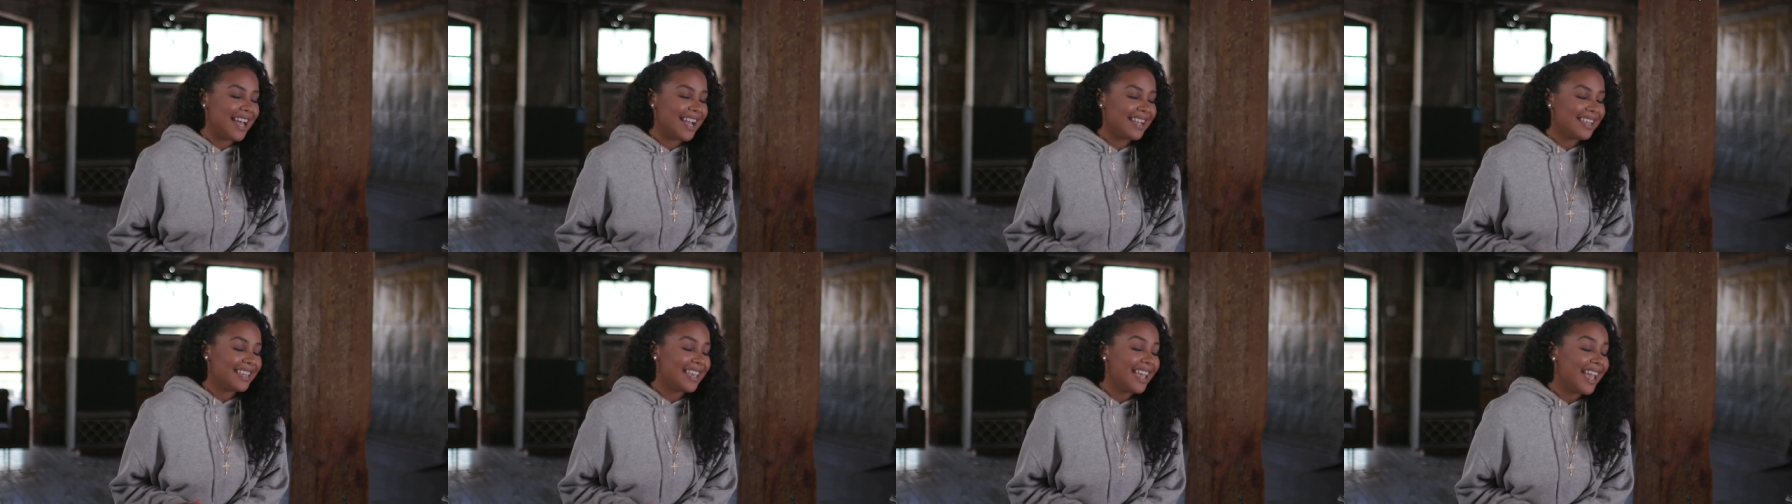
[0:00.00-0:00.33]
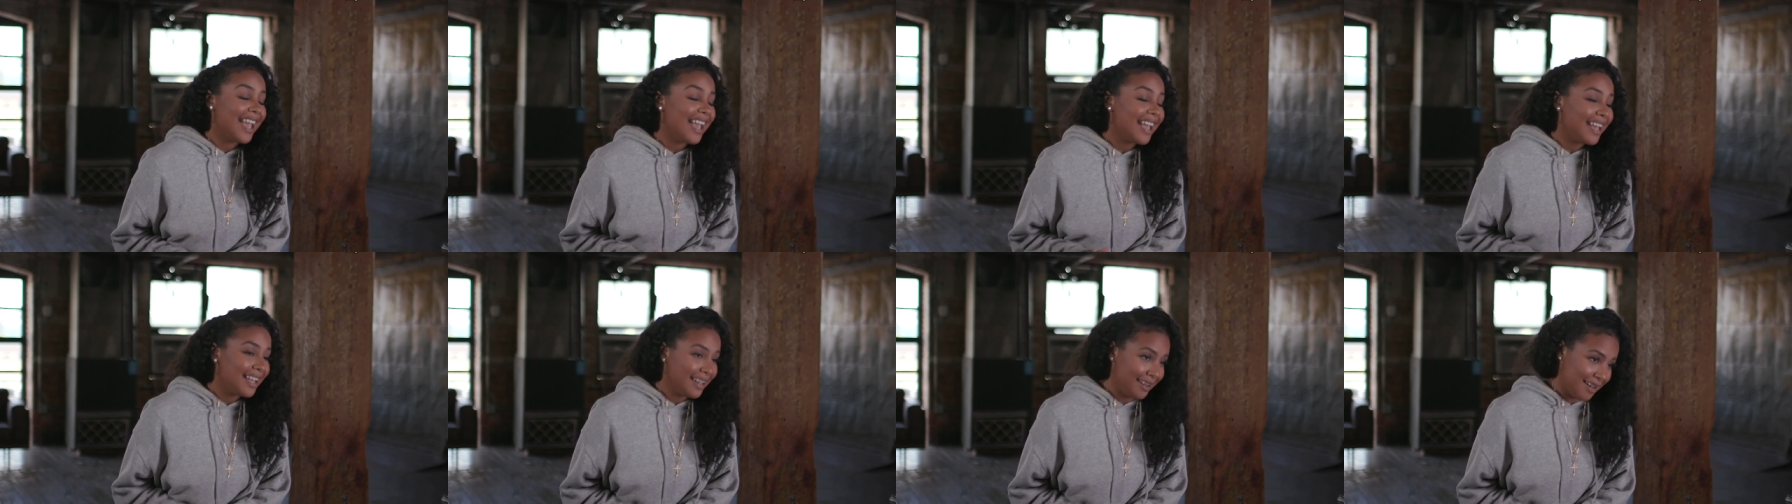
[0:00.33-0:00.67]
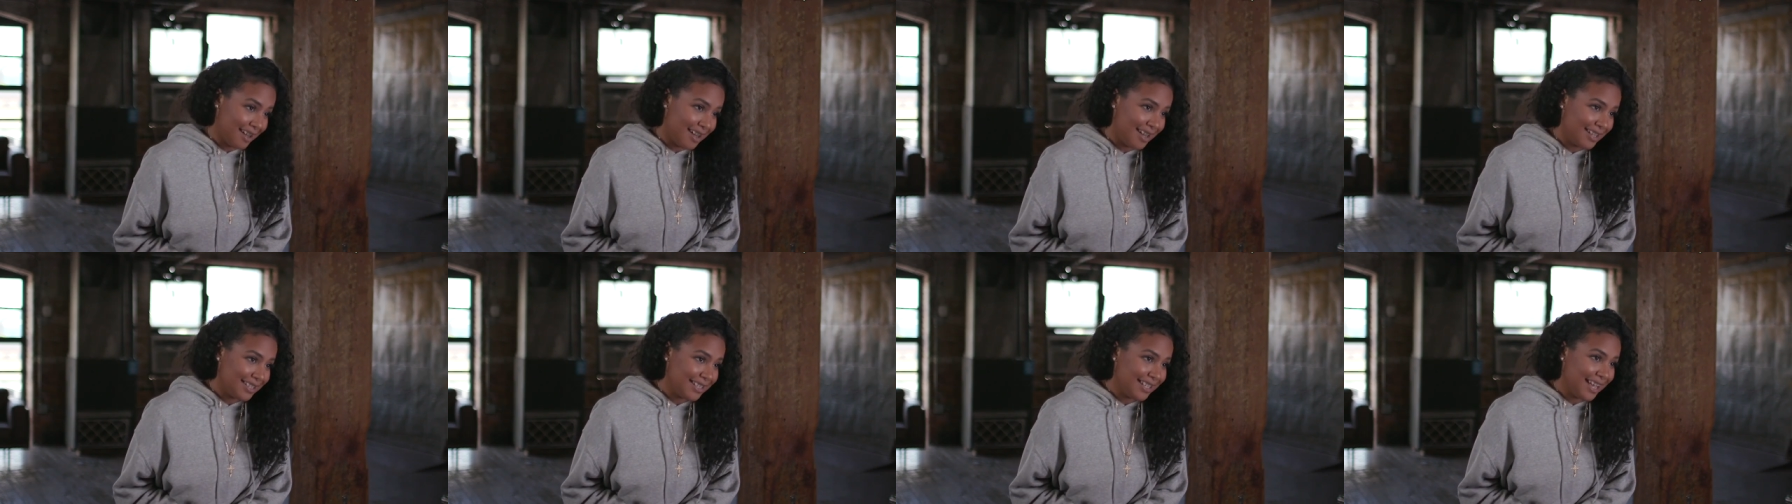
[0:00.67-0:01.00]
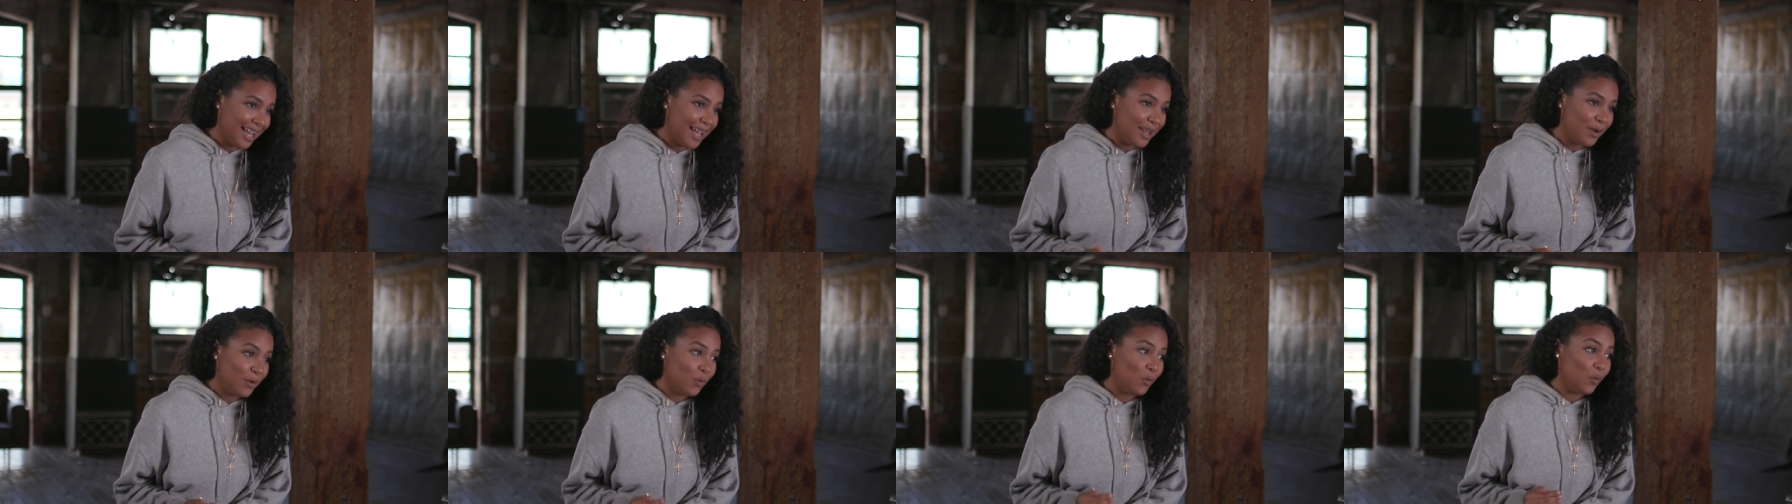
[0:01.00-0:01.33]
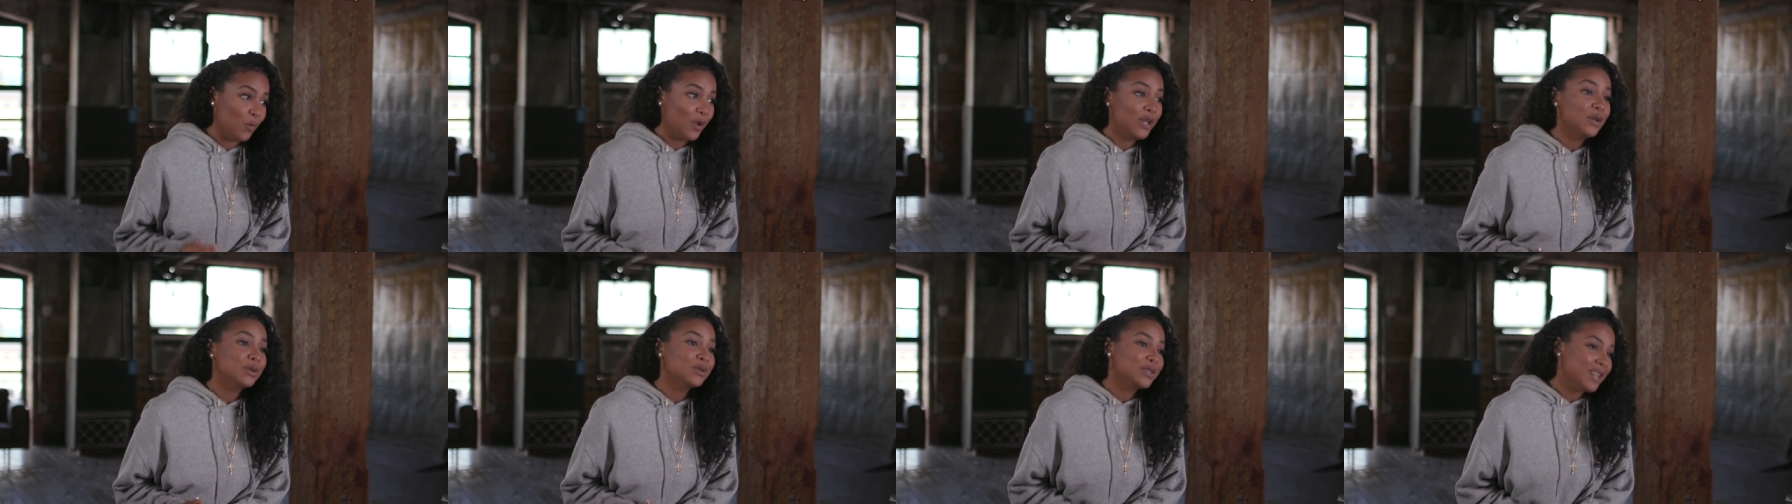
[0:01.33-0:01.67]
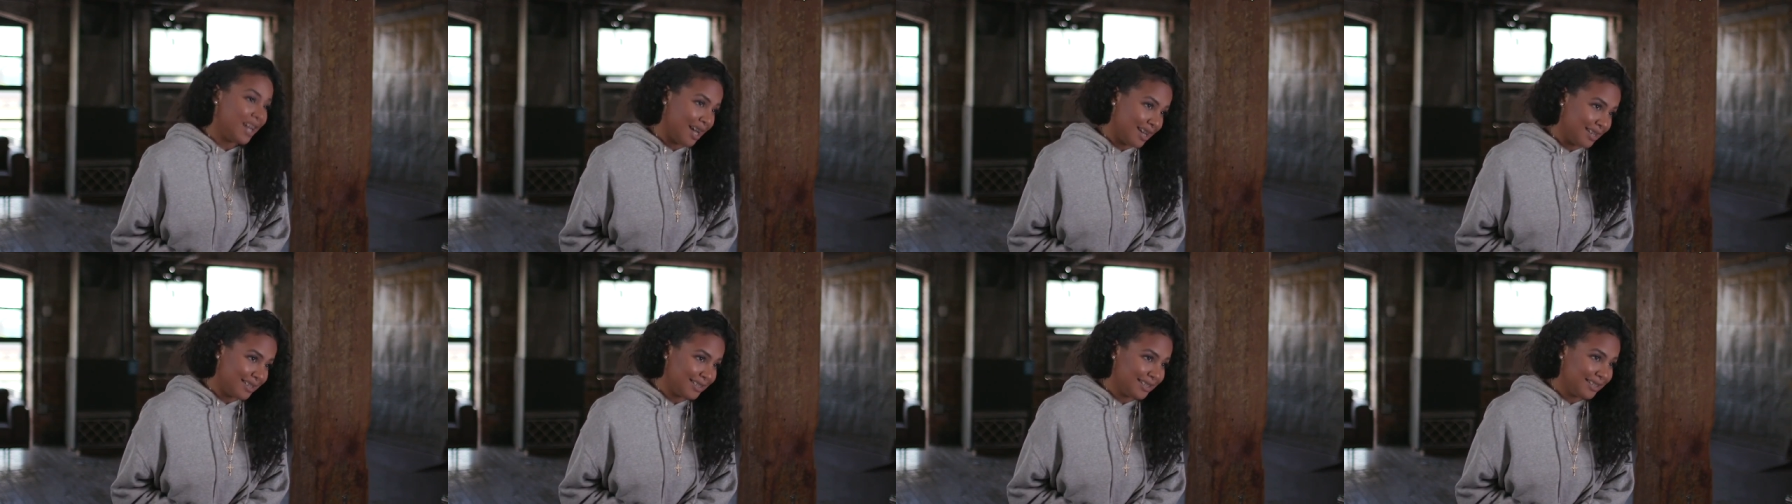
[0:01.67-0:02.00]
that cannot and will
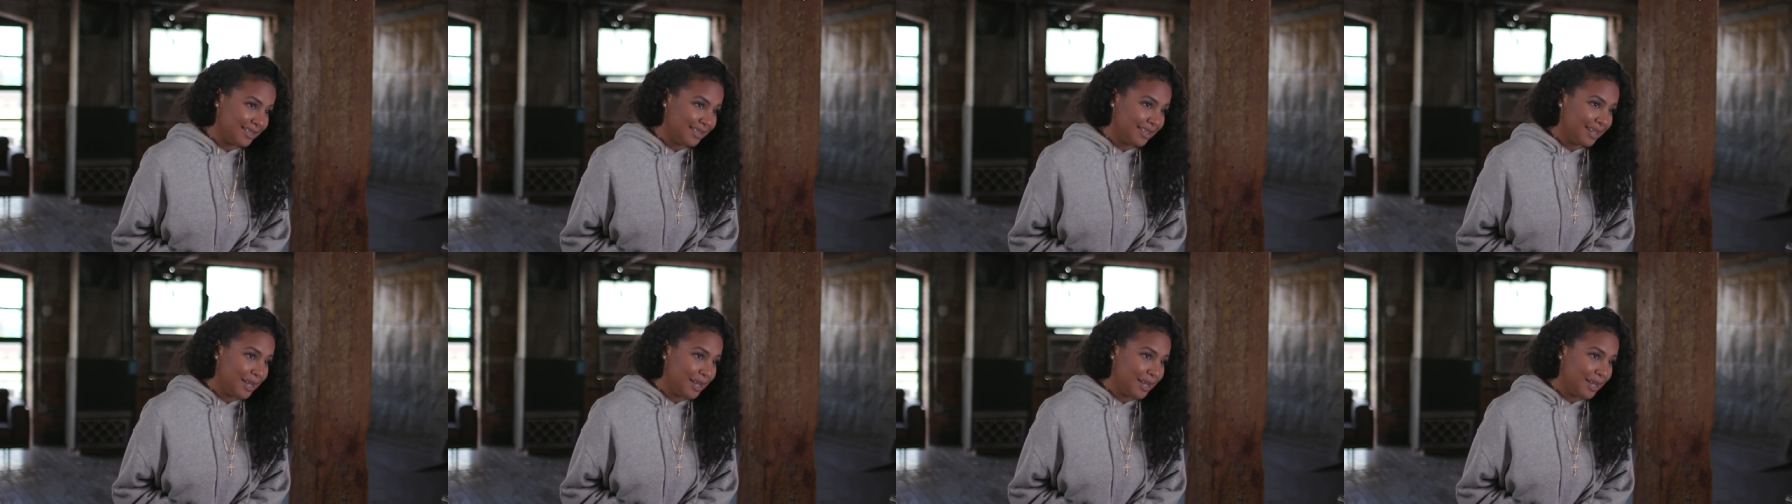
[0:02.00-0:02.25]
not